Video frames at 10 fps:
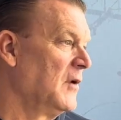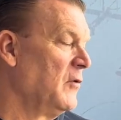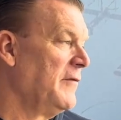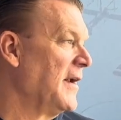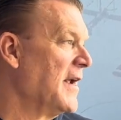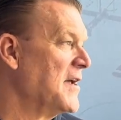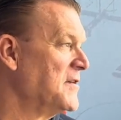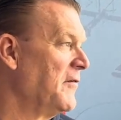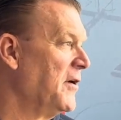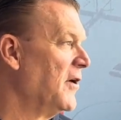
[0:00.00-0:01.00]
We've had guys
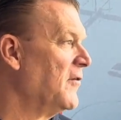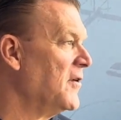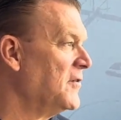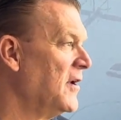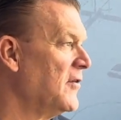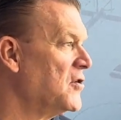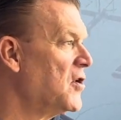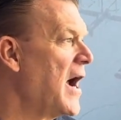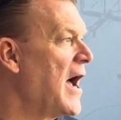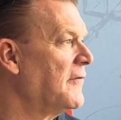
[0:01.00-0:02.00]
every year in the
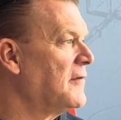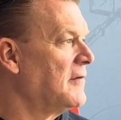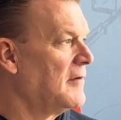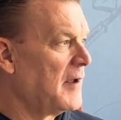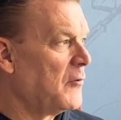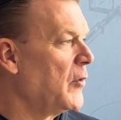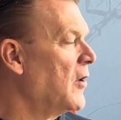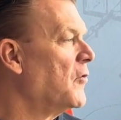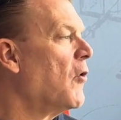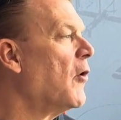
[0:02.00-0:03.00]
draft, and we
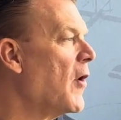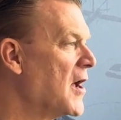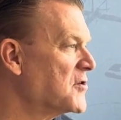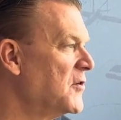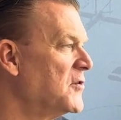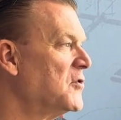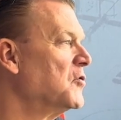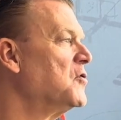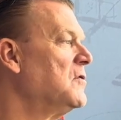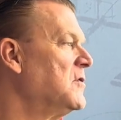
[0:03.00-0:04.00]
don't know our roster until
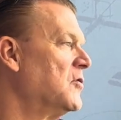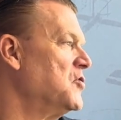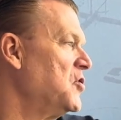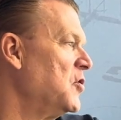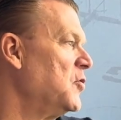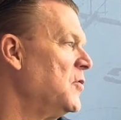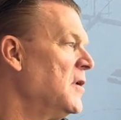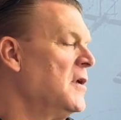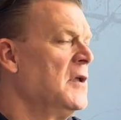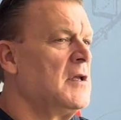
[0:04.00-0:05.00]
June.
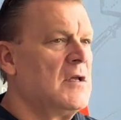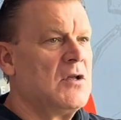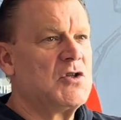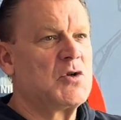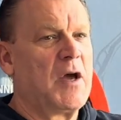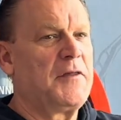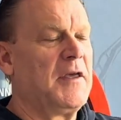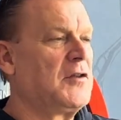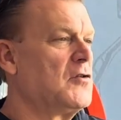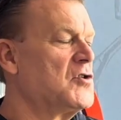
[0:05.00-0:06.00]
So I
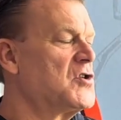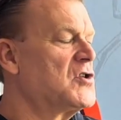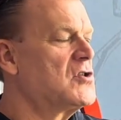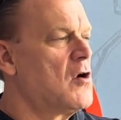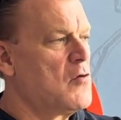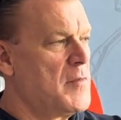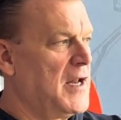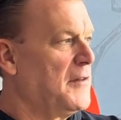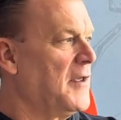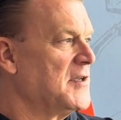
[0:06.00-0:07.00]
think there's so
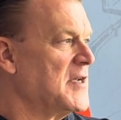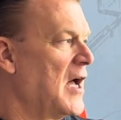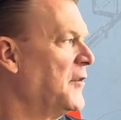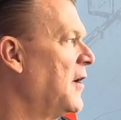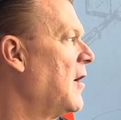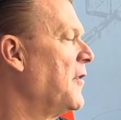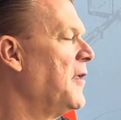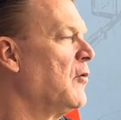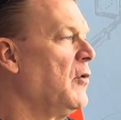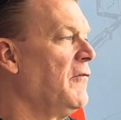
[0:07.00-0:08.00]
many things out there. I
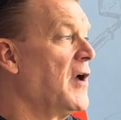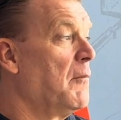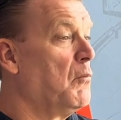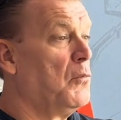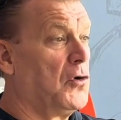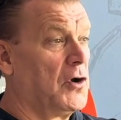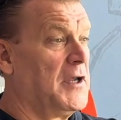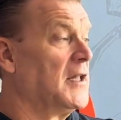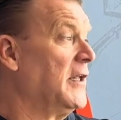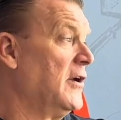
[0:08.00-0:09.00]
think we've got
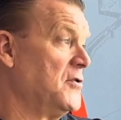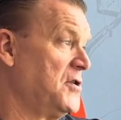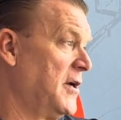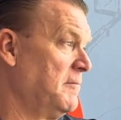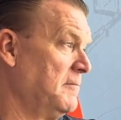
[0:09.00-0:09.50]
brilliant leadership.